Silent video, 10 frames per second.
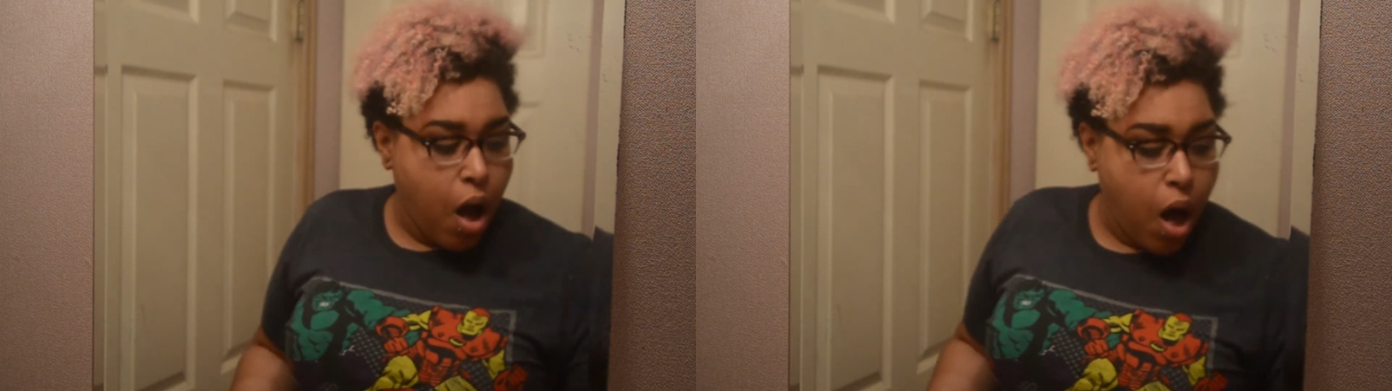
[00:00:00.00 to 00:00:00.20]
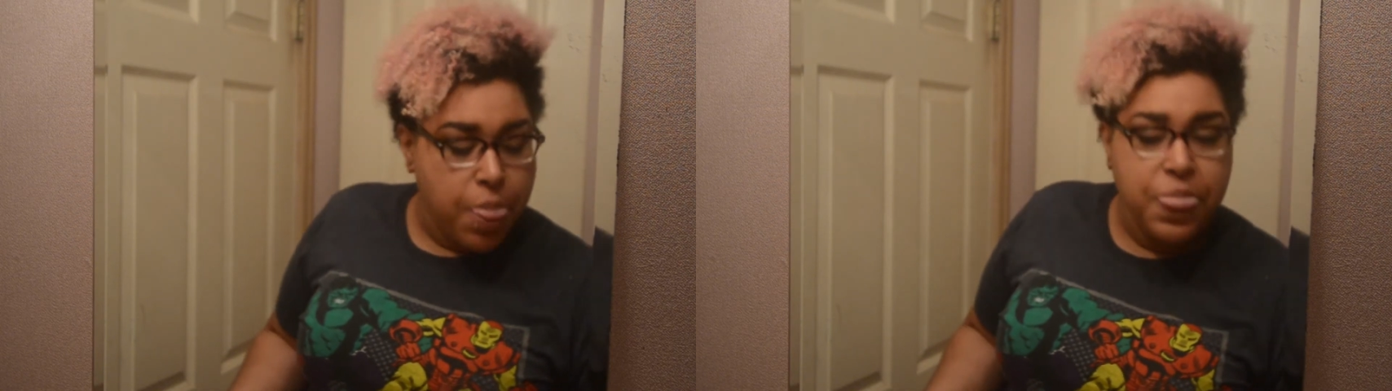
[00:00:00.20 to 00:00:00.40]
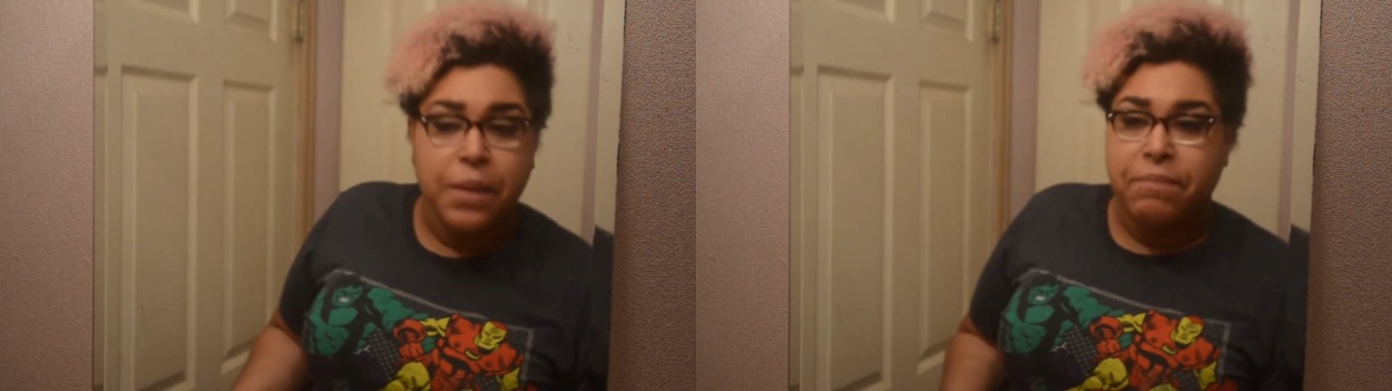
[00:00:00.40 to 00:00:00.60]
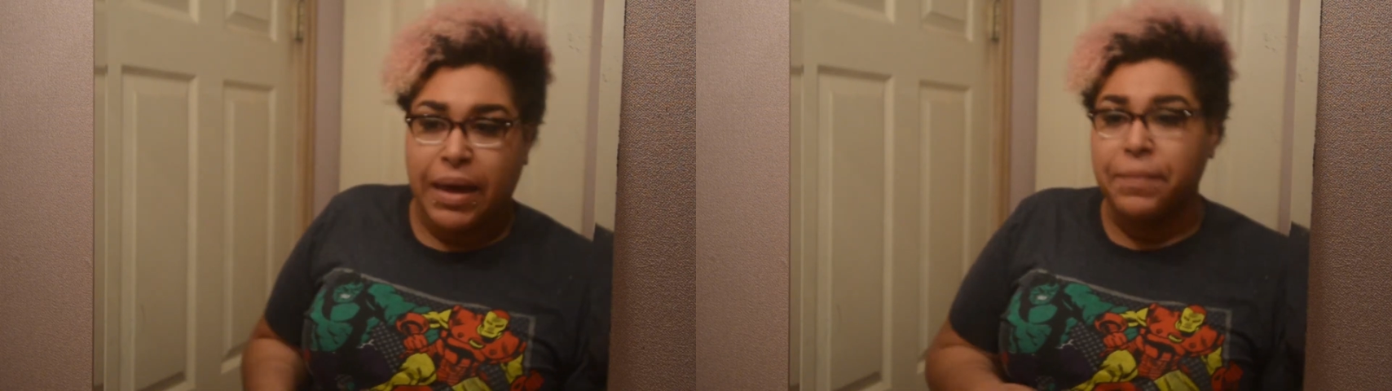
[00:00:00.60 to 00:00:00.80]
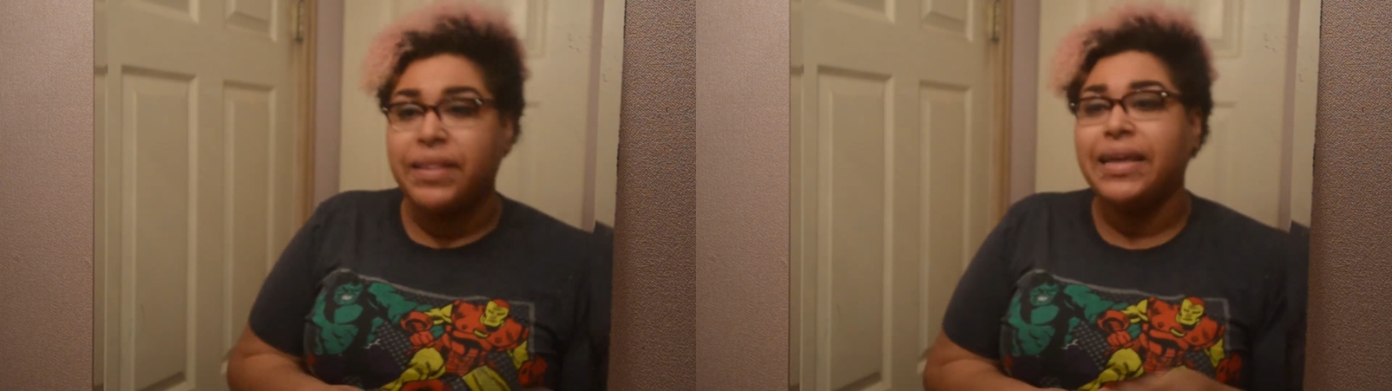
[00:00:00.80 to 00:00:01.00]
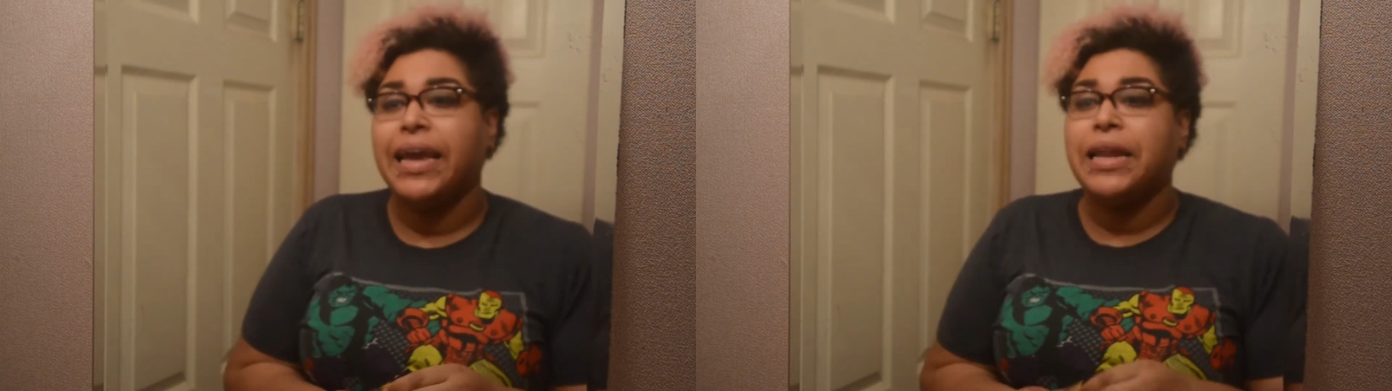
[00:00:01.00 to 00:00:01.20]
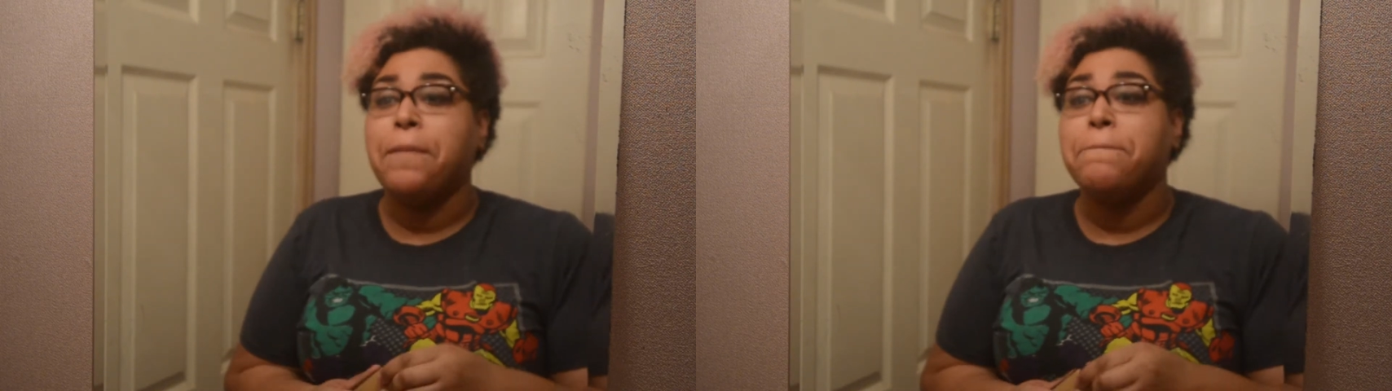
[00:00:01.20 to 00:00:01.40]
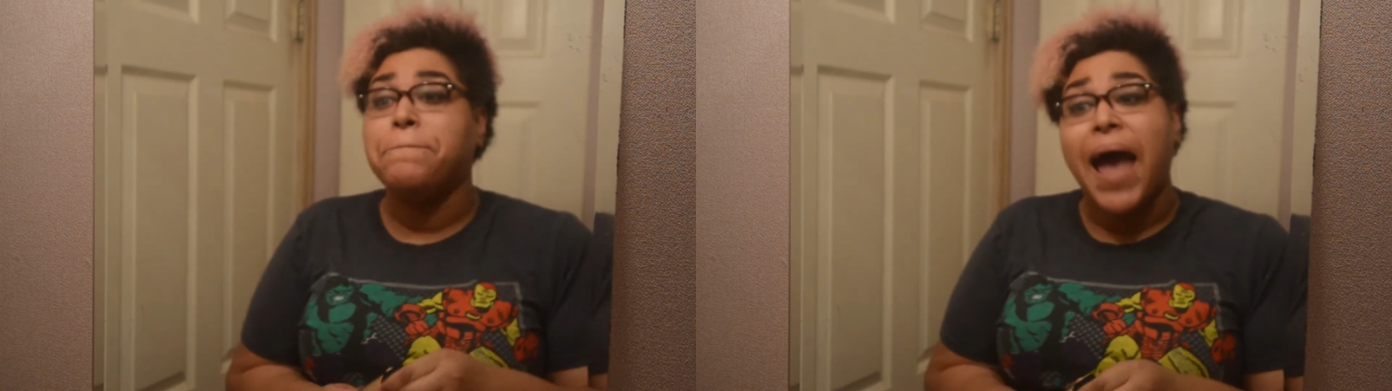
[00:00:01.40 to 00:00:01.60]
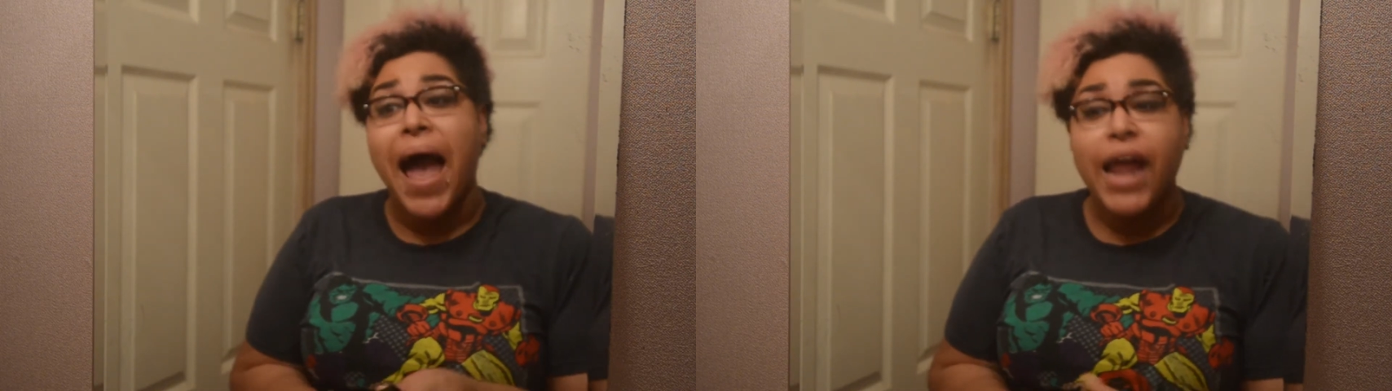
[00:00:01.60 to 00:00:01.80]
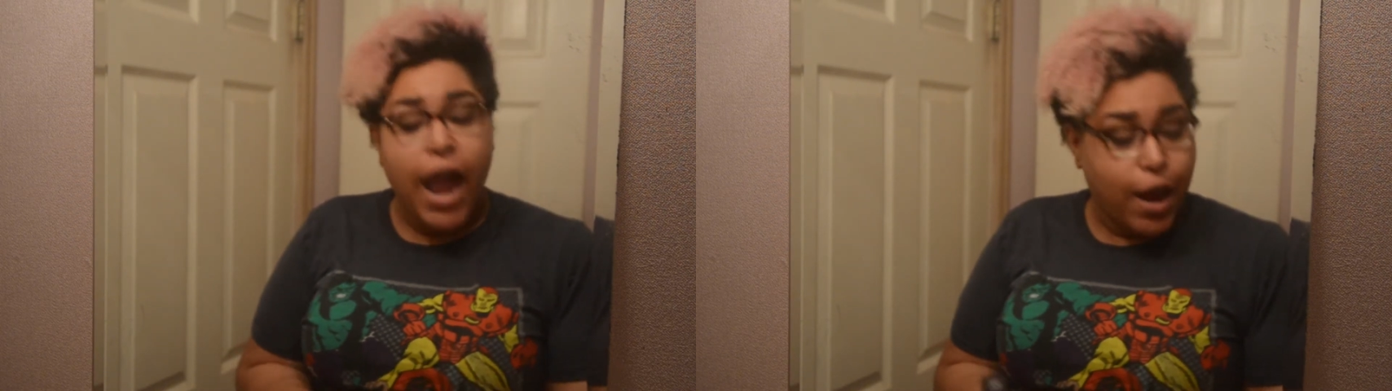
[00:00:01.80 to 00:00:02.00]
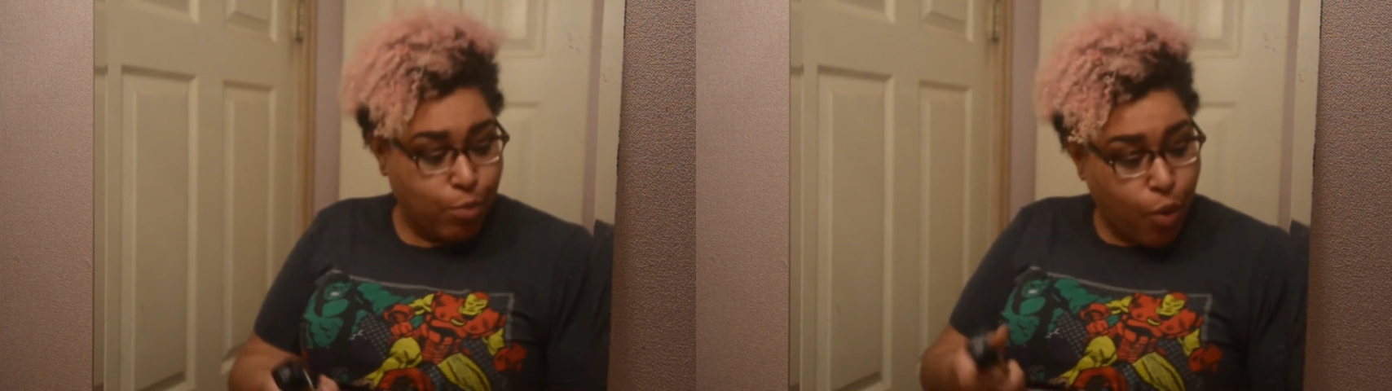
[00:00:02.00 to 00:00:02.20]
on the Maybelline Matte and